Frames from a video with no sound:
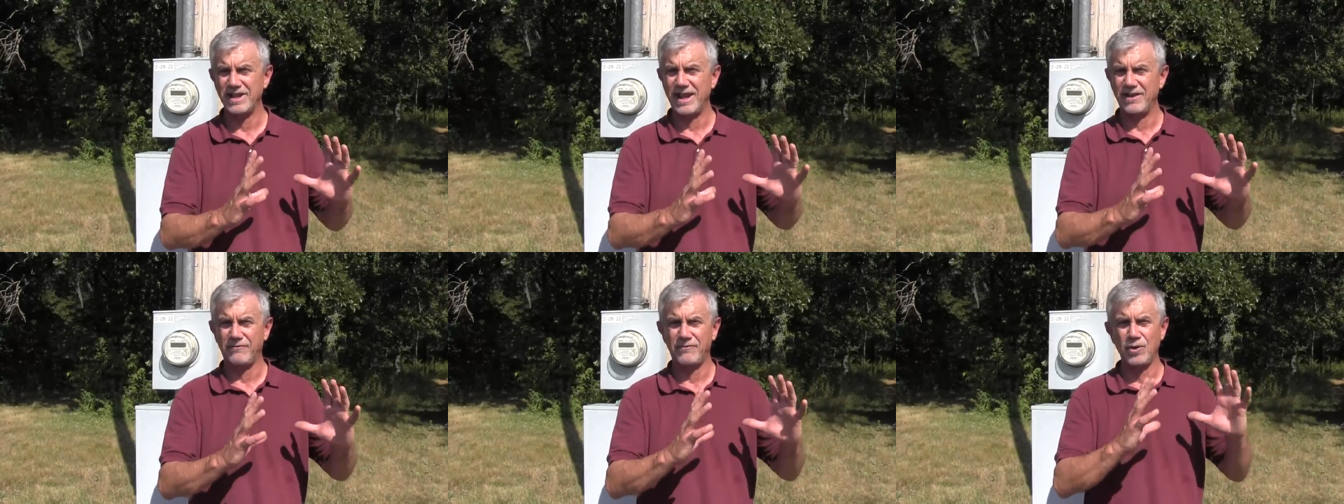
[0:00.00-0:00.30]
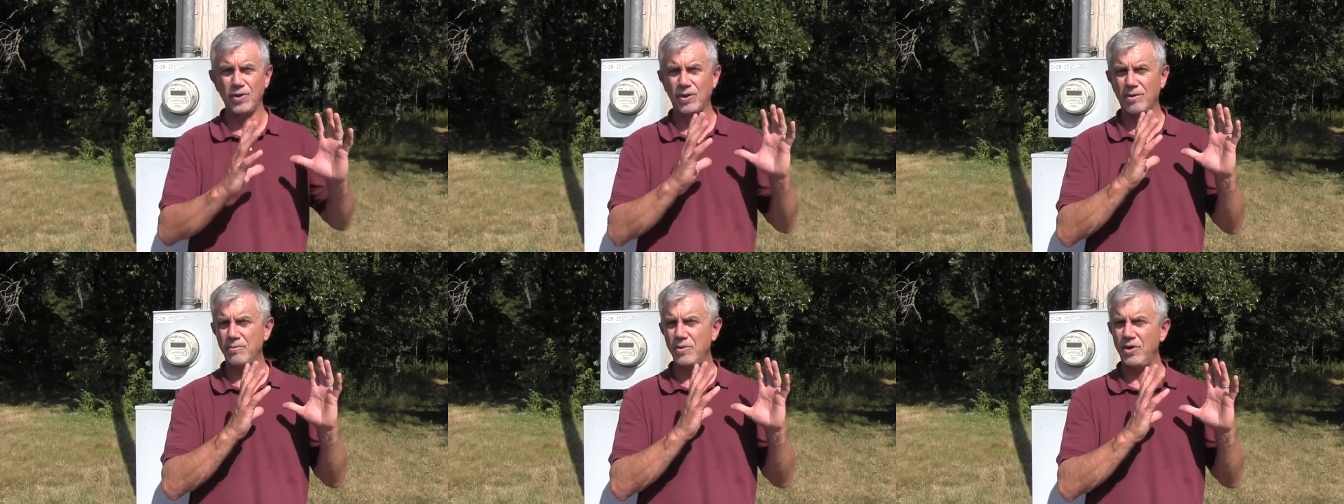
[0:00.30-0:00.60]
have
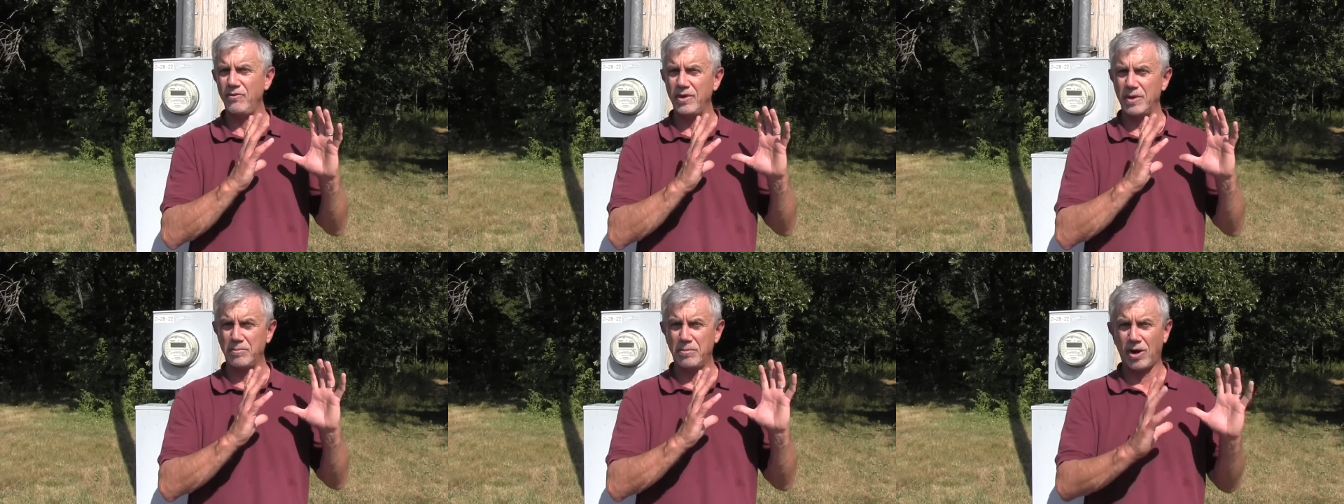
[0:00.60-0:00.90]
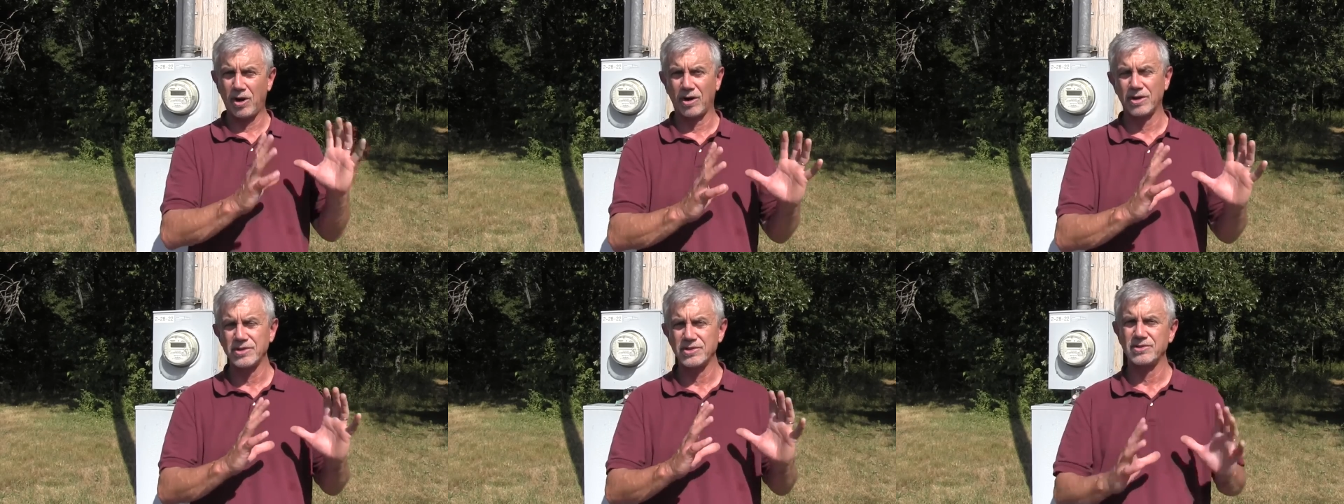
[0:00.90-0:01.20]
fewer moving
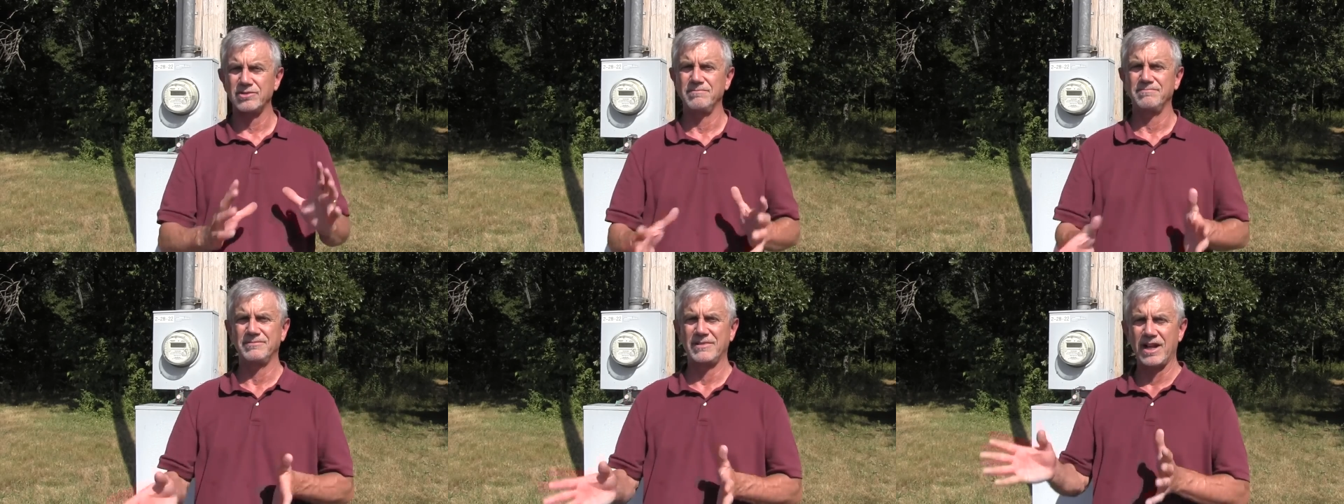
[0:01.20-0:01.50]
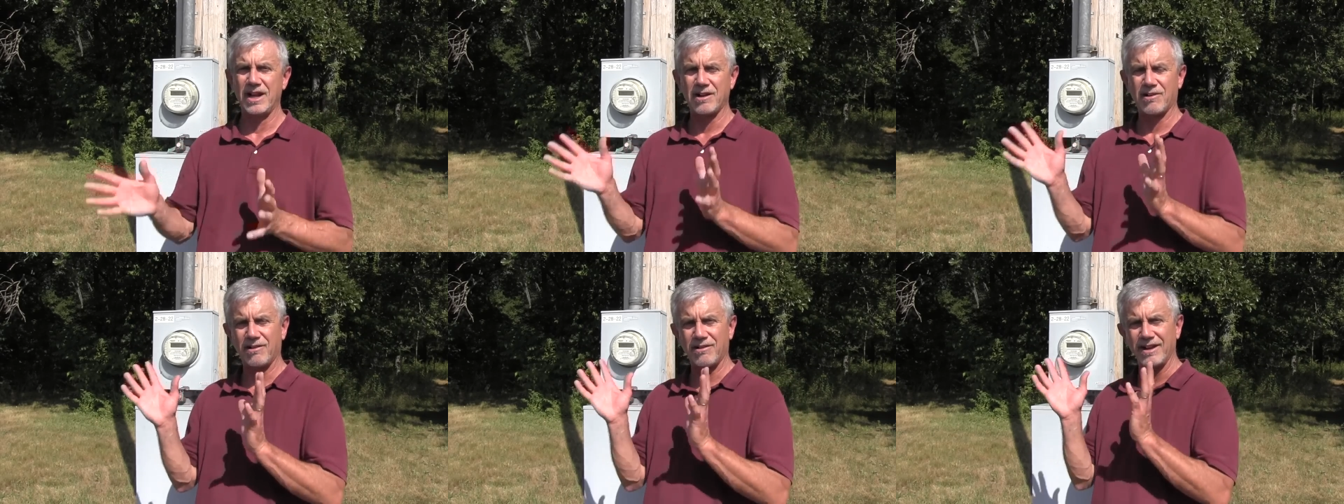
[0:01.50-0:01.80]
parts
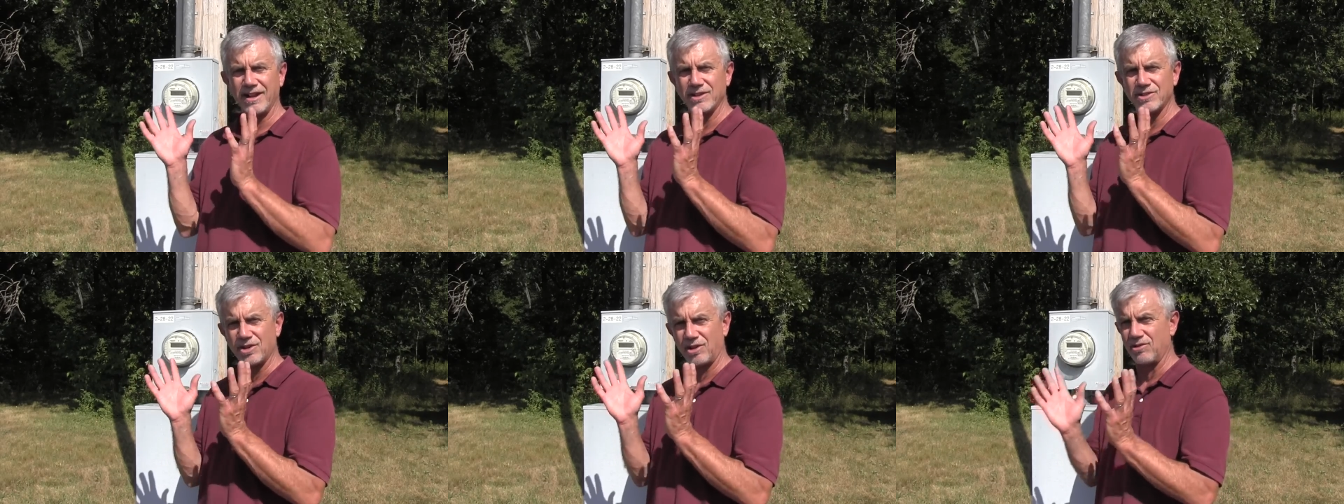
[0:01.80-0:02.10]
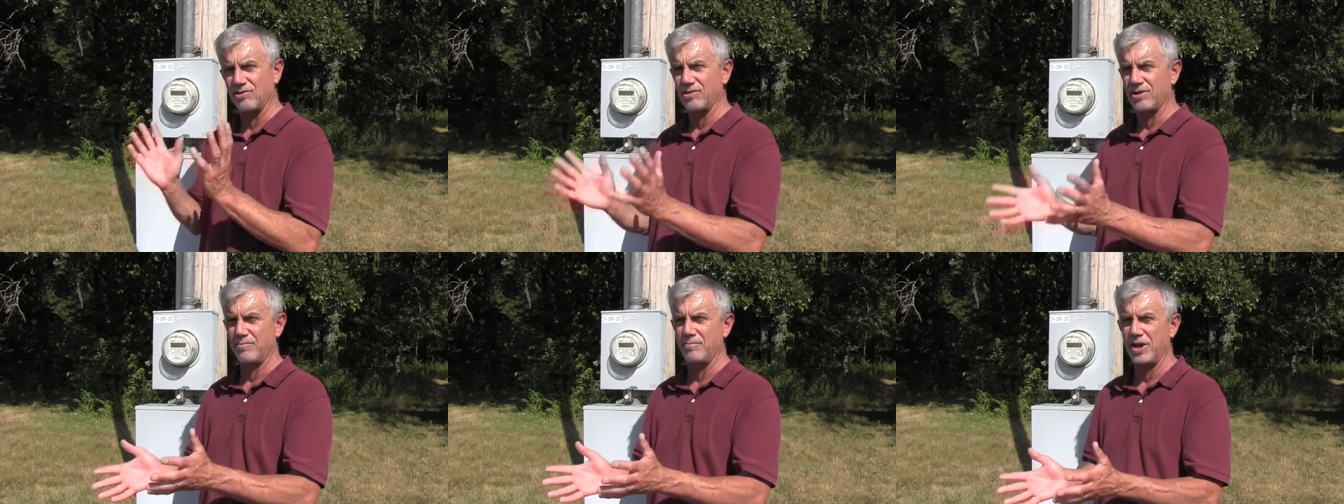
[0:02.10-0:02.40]
than our
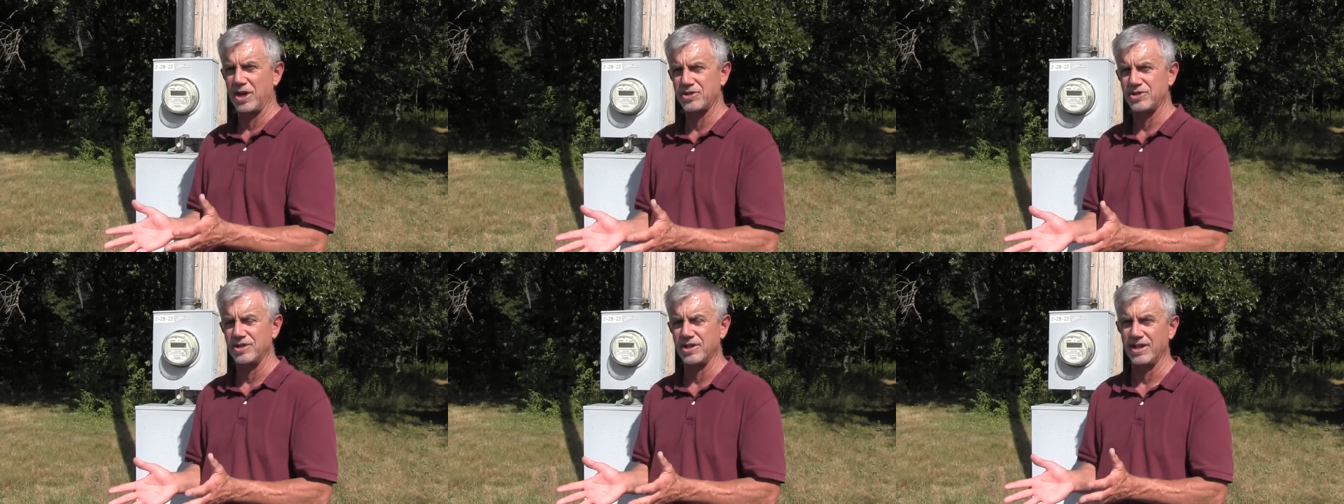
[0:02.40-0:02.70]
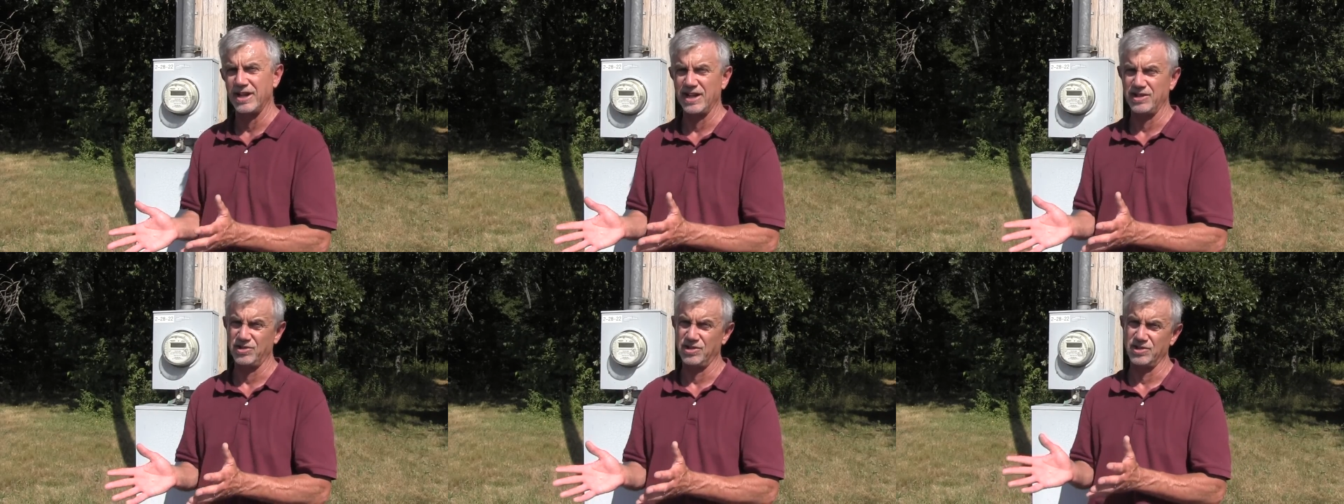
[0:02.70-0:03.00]
internal
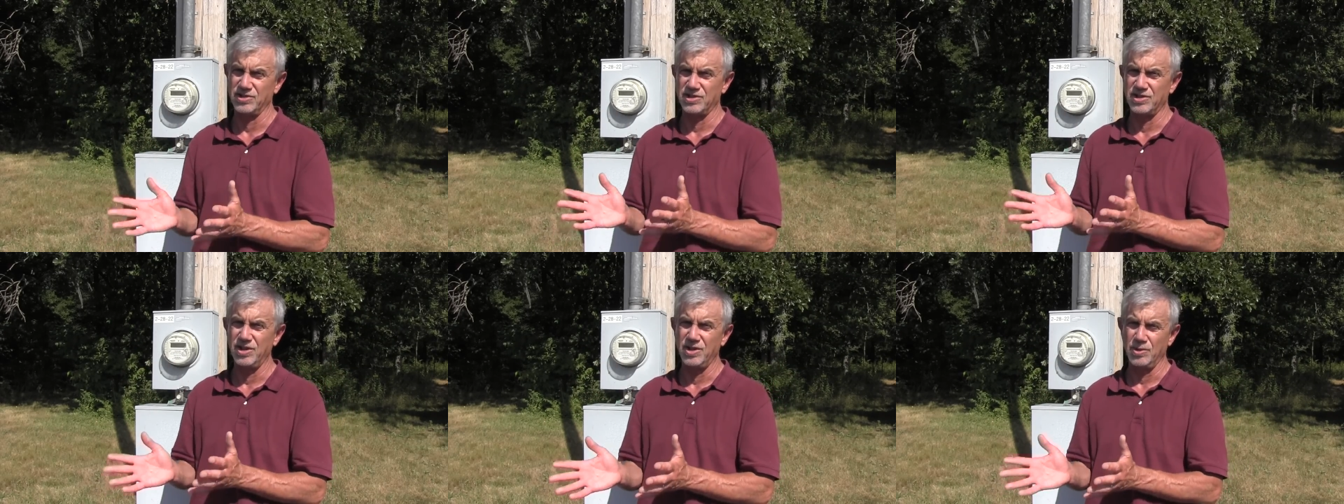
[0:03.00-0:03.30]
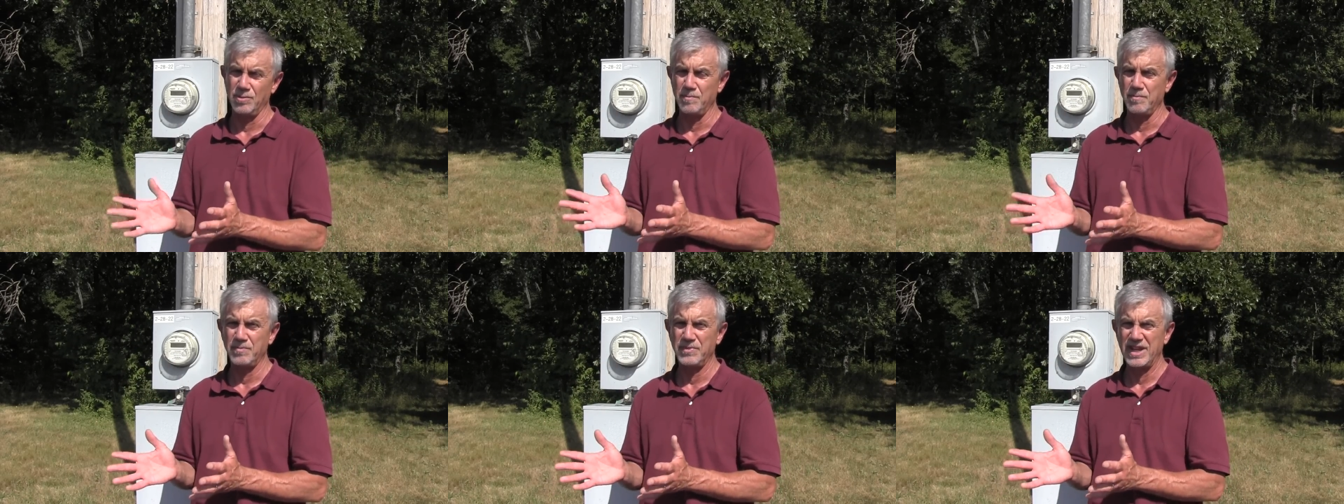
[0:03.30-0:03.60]
combustion engines
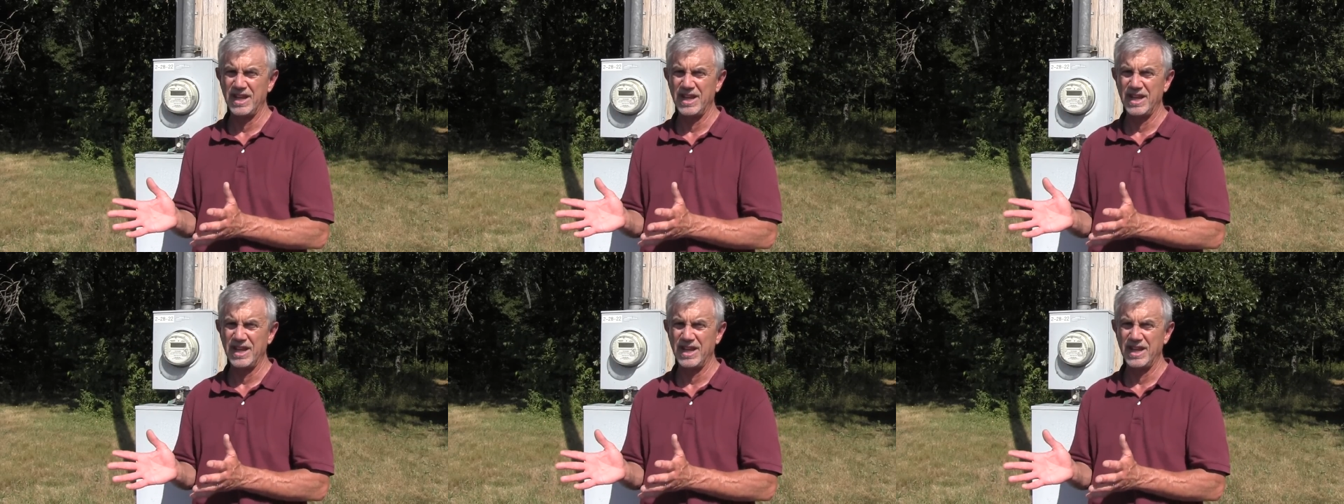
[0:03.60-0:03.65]
do.